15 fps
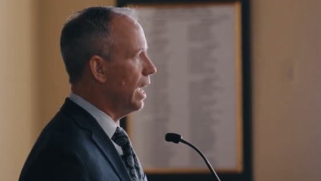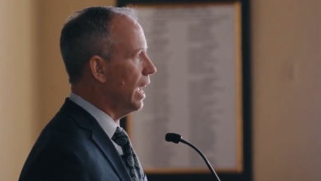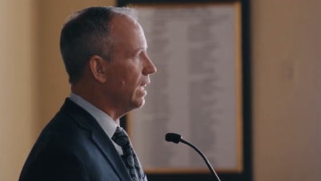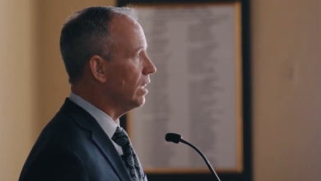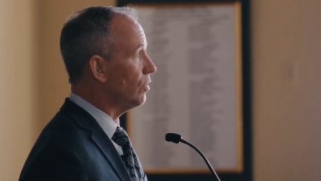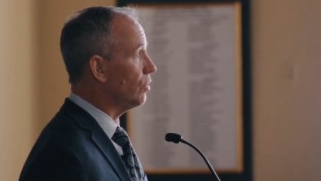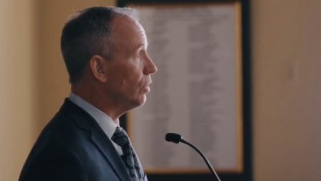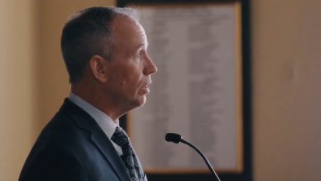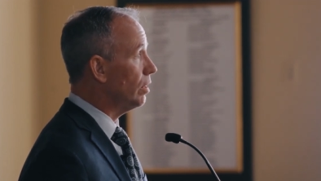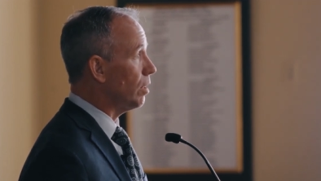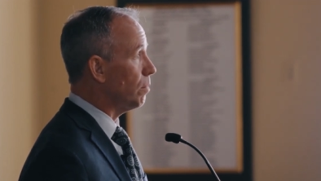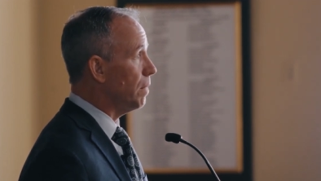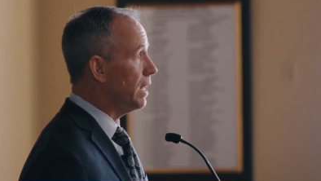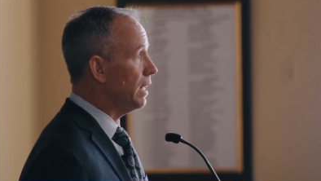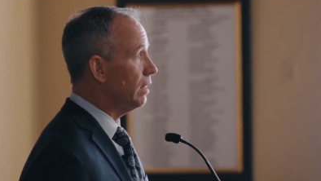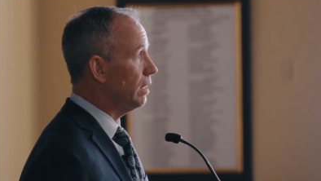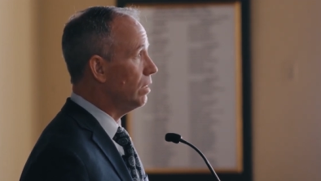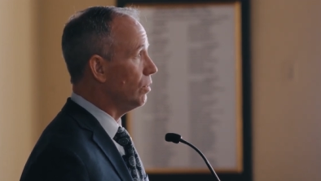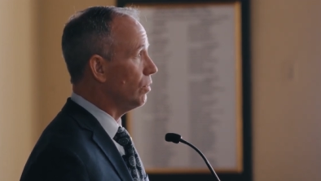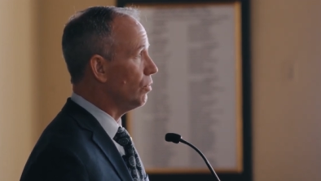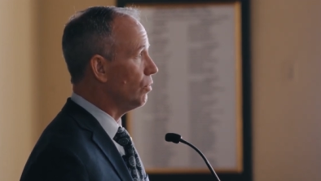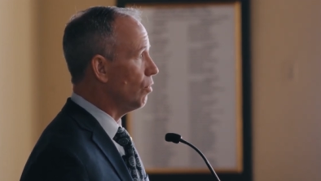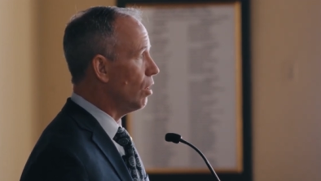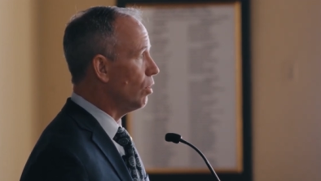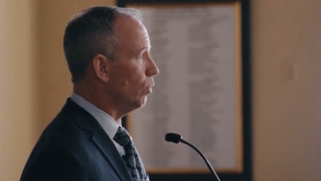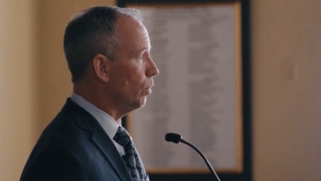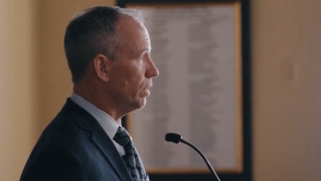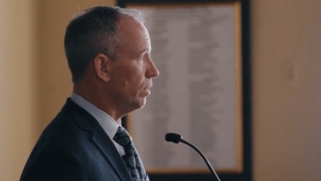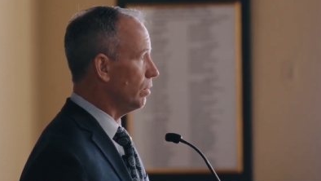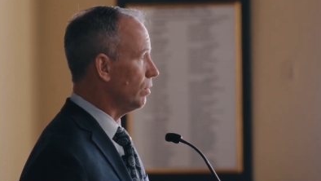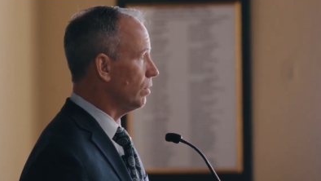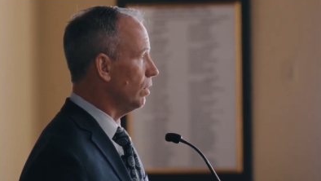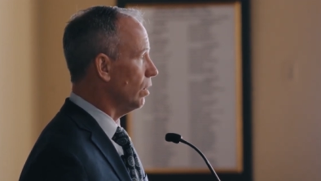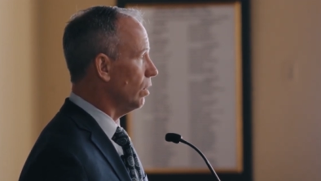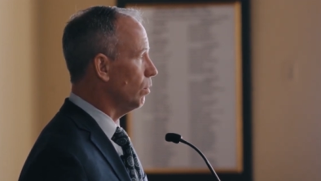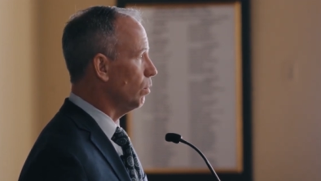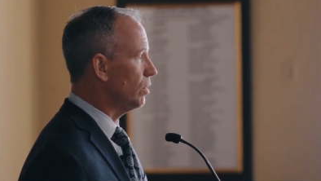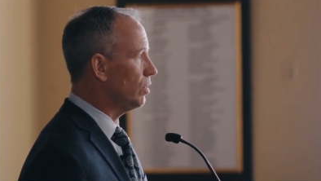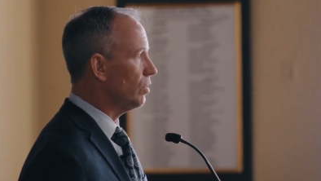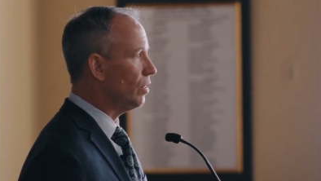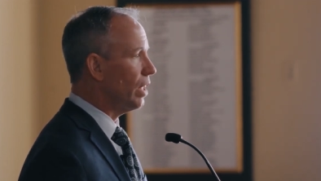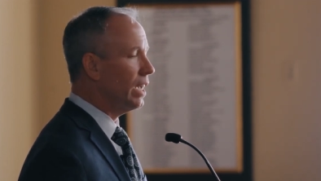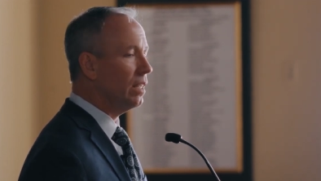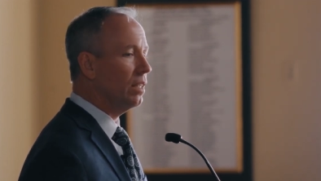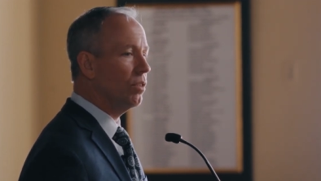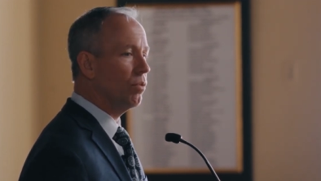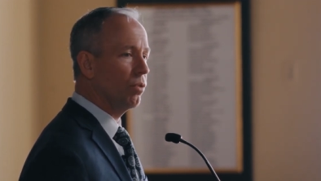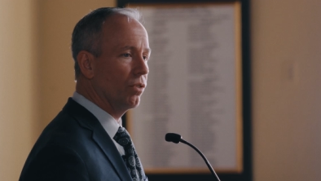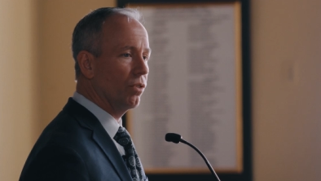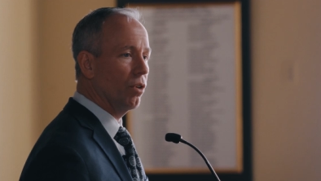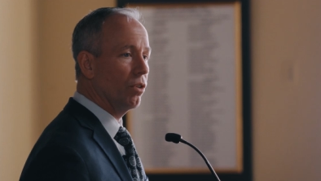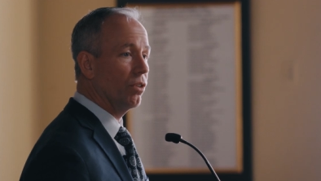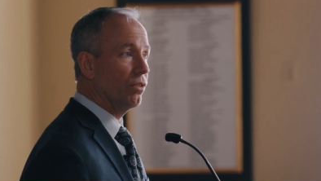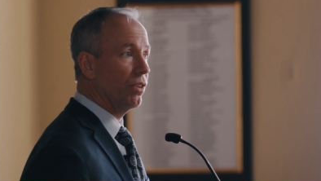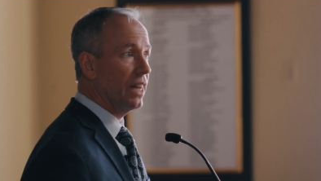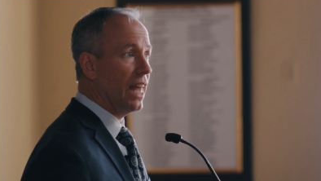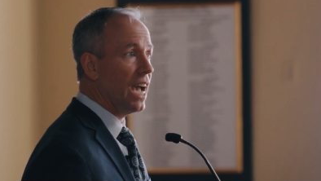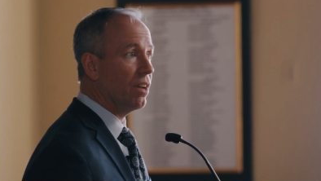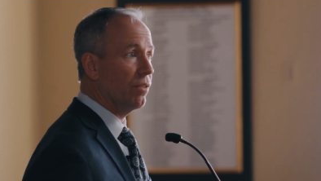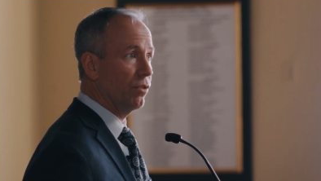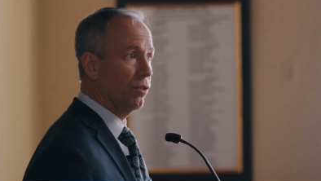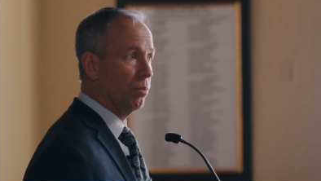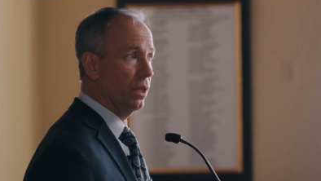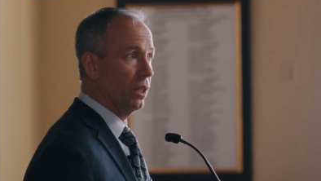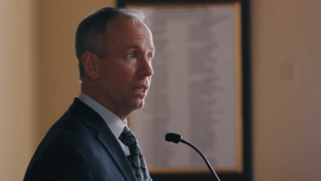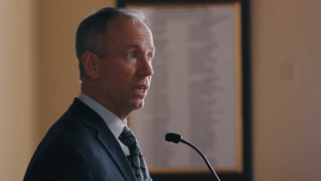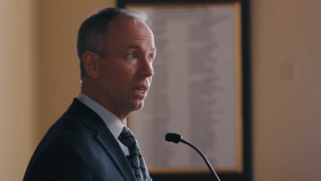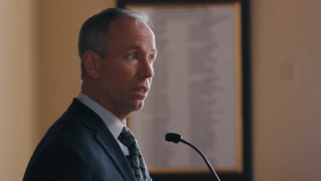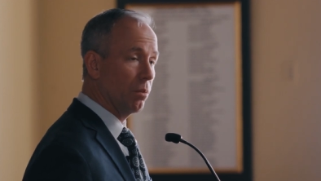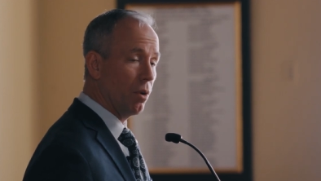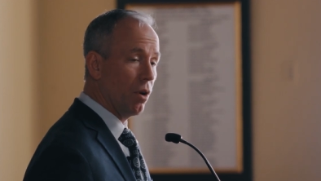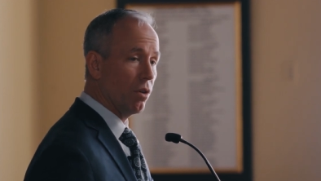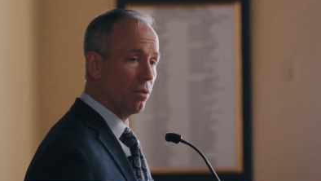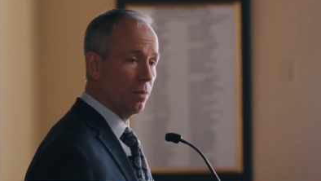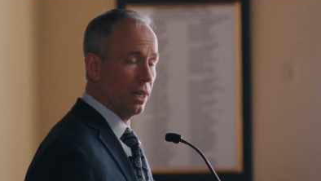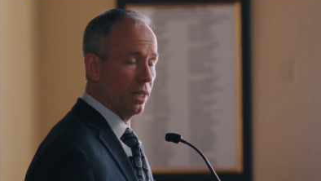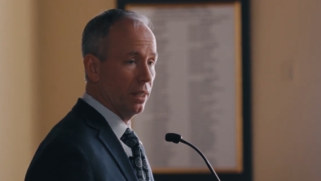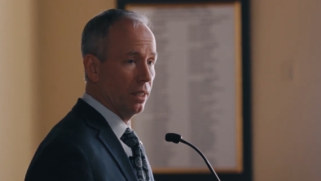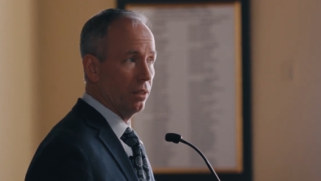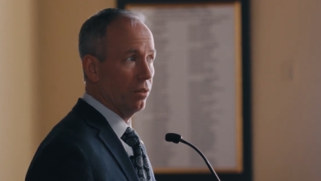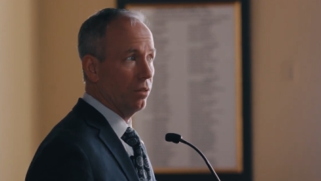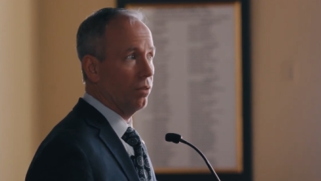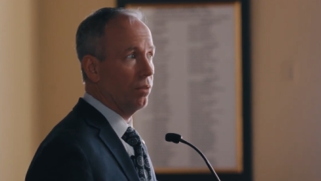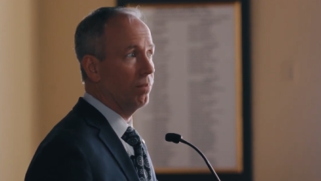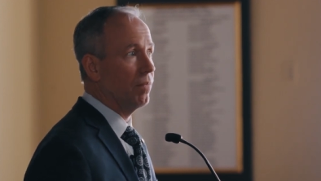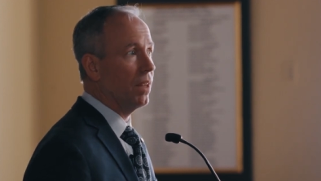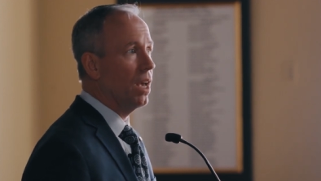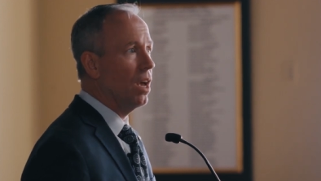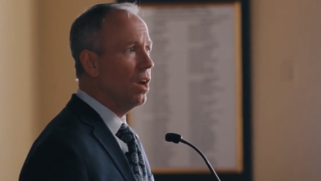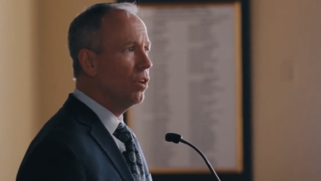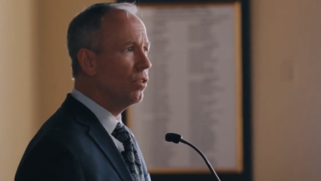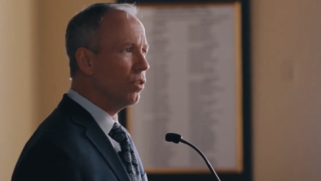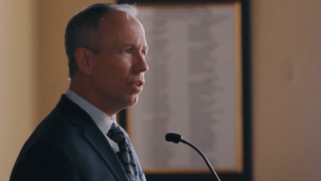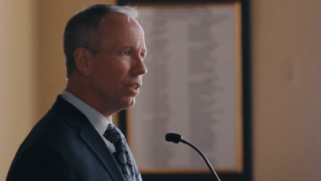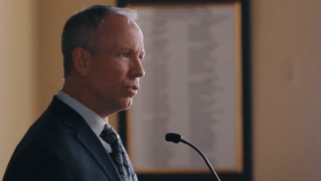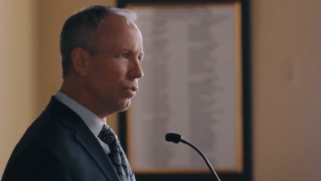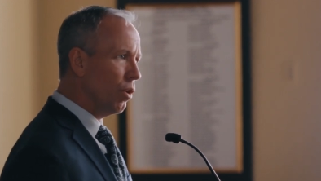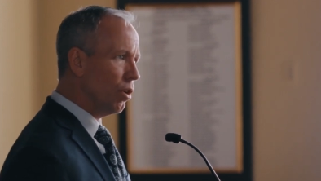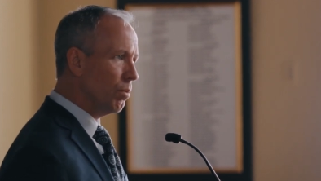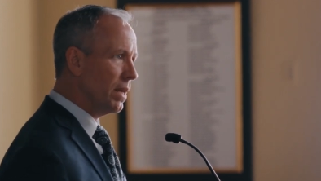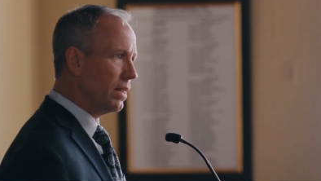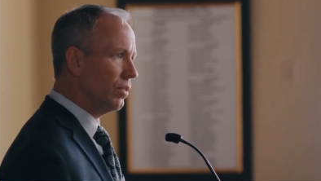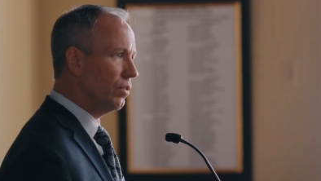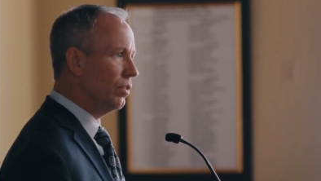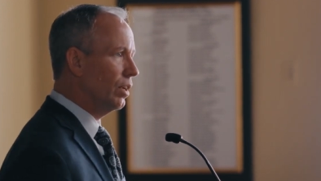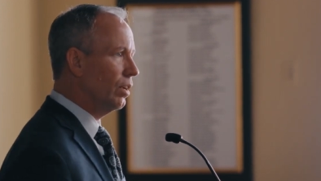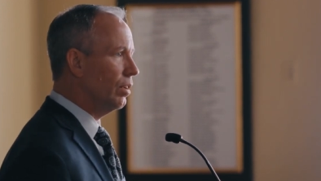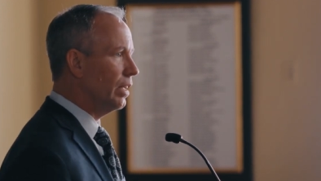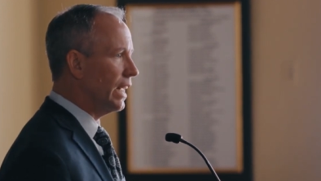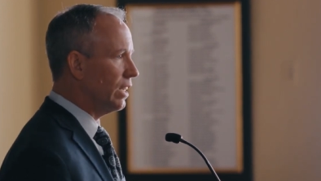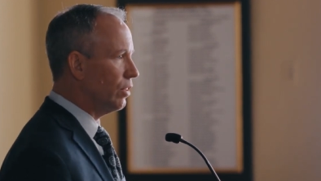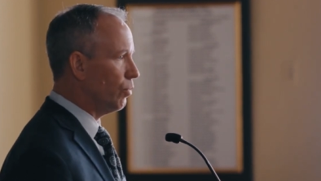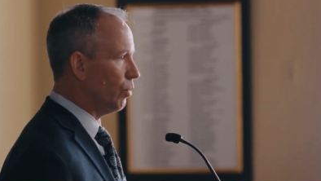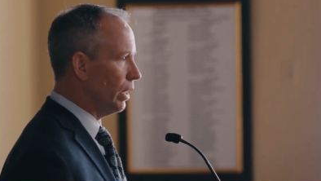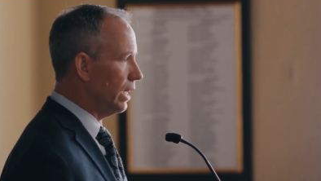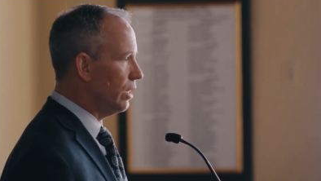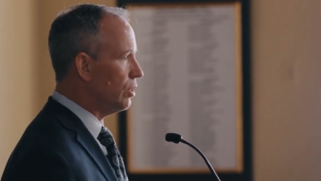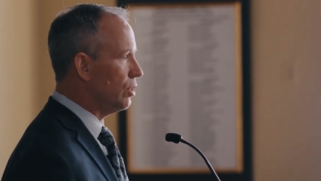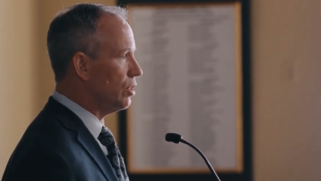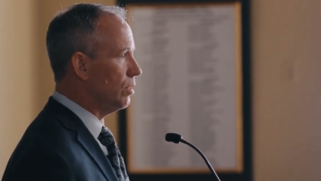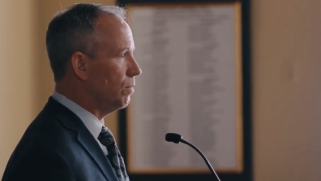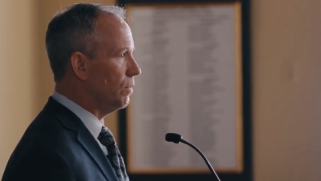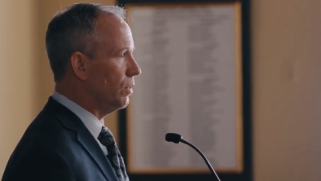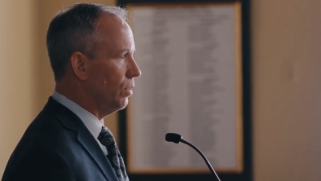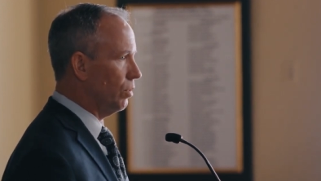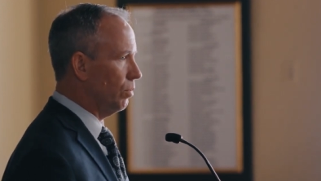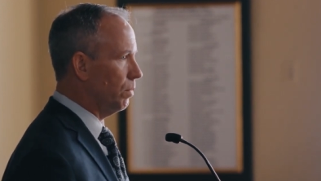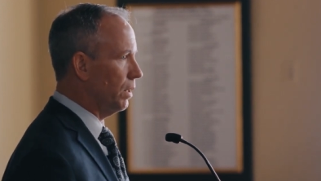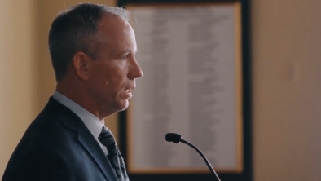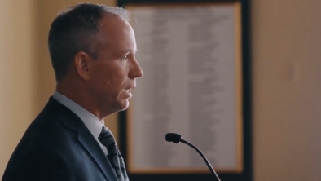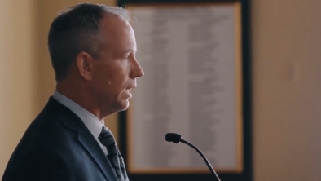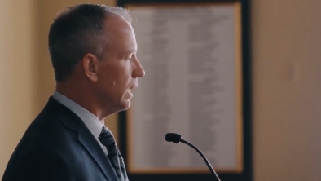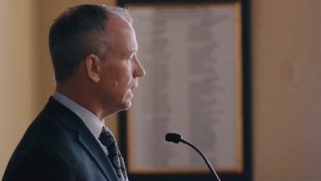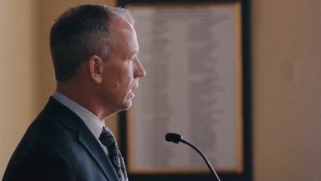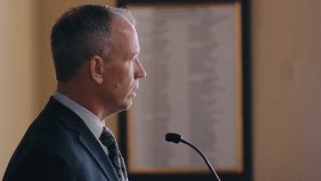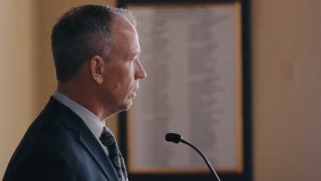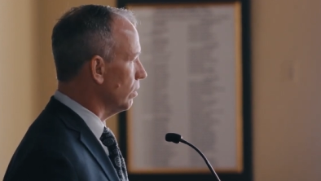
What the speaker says: And it's clear that many leaders struggle with this skill, which is likely the result of a lack of humility on the part of many leaders. So let's talk about the skill and its relationship to humility in a